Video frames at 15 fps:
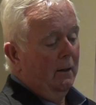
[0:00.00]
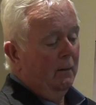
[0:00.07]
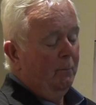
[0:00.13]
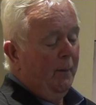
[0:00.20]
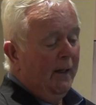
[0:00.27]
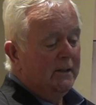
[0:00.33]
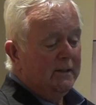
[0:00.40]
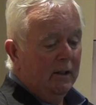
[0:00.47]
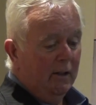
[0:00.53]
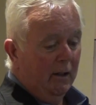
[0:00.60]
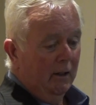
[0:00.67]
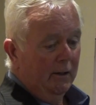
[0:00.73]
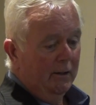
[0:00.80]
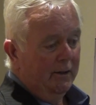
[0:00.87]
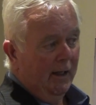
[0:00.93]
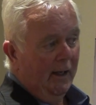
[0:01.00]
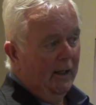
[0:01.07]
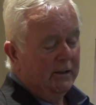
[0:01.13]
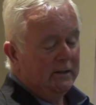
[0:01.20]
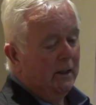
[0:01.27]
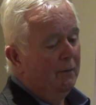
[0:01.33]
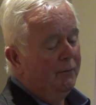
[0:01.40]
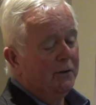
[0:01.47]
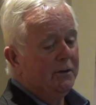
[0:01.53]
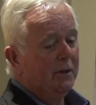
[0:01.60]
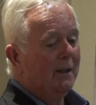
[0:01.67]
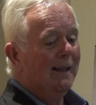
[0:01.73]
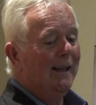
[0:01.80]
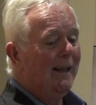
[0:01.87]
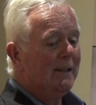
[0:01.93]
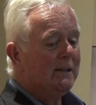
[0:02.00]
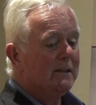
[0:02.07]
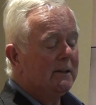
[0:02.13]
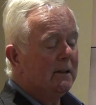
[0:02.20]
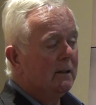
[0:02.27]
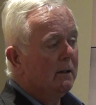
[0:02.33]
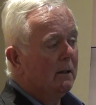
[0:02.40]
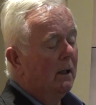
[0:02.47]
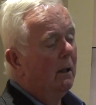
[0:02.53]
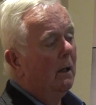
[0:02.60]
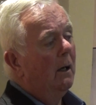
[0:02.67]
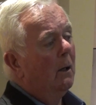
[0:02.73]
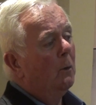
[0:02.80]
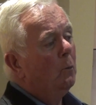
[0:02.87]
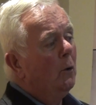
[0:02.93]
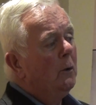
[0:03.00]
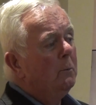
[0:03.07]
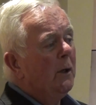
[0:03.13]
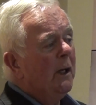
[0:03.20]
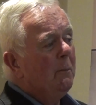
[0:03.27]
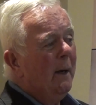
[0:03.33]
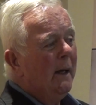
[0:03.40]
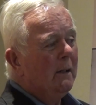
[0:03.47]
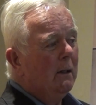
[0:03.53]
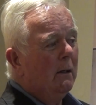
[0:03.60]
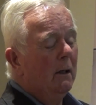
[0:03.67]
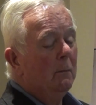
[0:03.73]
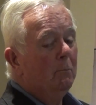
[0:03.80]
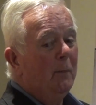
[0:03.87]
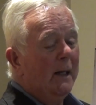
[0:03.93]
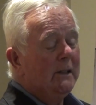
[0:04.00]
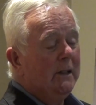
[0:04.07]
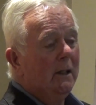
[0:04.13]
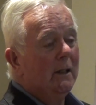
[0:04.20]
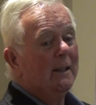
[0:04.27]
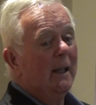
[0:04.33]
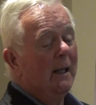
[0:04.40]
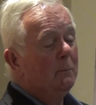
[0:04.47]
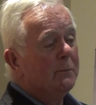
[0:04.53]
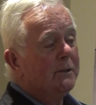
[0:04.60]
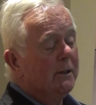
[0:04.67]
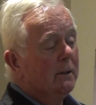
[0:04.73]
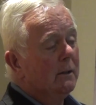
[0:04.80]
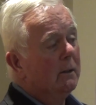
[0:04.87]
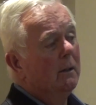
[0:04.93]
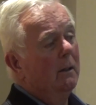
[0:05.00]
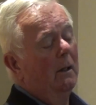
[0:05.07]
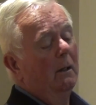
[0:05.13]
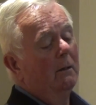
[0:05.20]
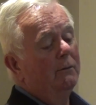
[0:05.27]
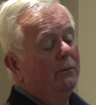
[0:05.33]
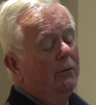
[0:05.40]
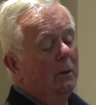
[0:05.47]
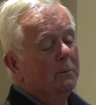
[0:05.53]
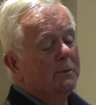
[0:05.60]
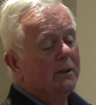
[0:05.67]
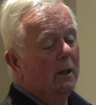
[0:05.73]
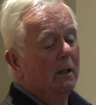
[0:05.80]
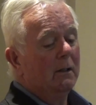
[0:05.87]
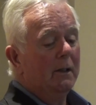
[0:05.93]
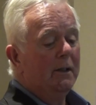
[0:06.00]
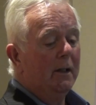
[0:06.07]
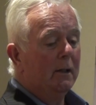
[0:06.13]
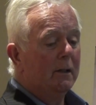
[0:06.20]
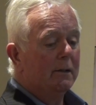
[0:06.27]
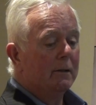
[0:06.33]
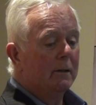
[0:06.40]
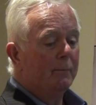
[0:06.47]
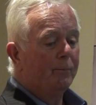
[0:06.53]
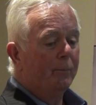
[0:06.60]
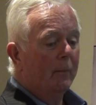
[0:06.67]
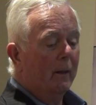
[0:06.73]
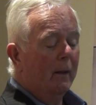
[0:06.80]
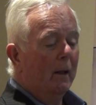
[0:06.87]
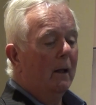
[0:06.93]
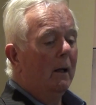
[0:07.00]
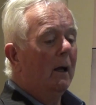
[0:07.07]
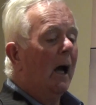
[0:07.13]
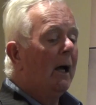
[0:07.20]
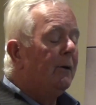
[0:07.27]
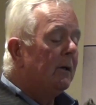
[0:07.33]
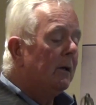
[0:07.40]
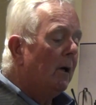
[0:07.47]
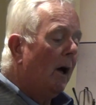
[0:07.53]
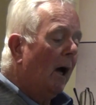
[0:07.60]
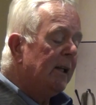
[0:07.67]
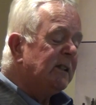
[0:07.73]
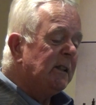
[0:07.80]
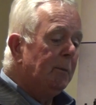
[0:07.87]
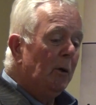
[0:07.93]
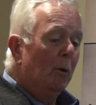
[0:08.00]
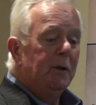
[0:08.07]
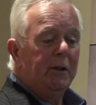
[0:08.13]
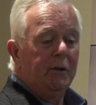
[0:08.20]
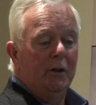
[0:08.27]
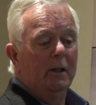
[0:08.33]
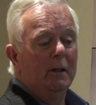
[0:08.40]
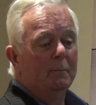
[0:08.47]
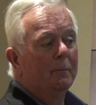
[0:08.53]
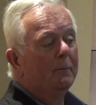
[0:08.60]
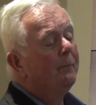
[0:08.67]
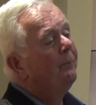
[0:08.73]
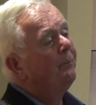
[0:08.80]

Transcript: based in Ireland, ex-officer class, run by a man called Basil Thompson from Scotland Yard, and answerable only to him,